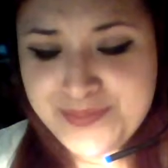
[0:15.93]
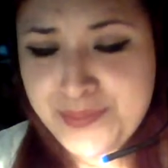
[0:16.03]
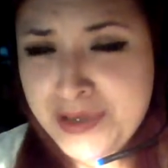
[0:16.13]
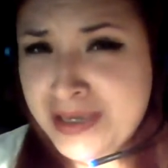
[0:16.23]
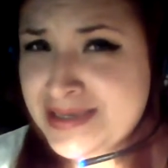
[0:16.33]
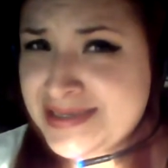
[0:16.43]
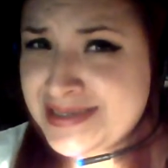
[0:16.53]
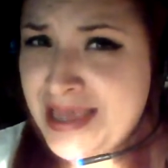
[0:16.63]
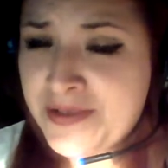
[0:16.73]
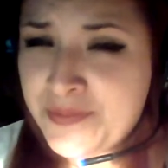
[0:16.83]
because
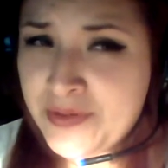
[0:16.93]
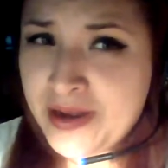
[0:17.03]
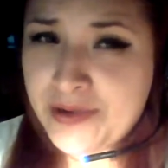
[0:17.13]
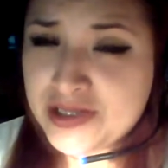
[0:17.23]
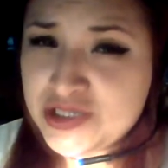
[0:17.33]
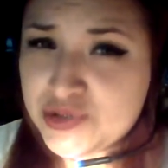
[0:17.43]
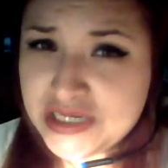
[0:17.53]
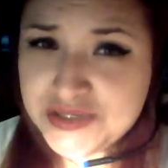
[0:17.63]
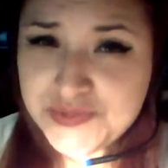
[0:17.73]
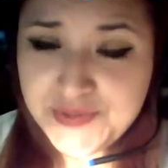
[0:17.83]
it has been a very
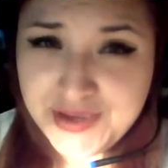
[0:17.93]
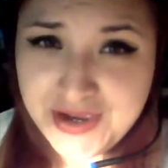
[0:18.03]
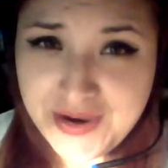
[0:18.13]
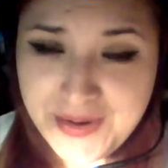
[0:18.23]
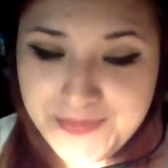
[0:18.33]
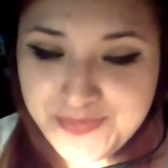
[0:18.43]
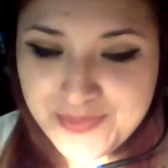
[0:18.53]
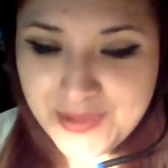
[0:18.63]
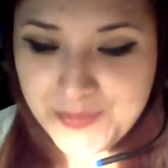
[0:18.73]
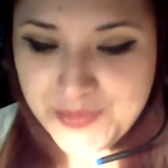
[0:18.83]
stressful year,
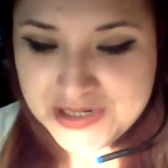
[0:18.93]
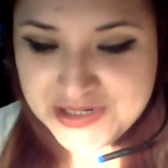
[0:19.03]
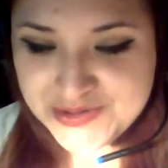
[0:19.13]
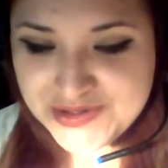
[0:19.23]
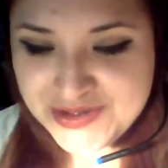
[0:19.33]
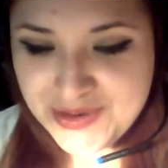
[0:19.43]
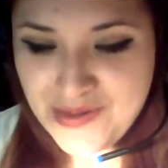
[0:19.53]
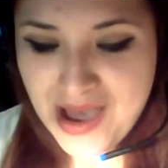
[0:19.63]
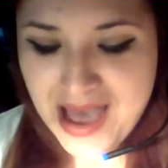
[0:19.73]
but also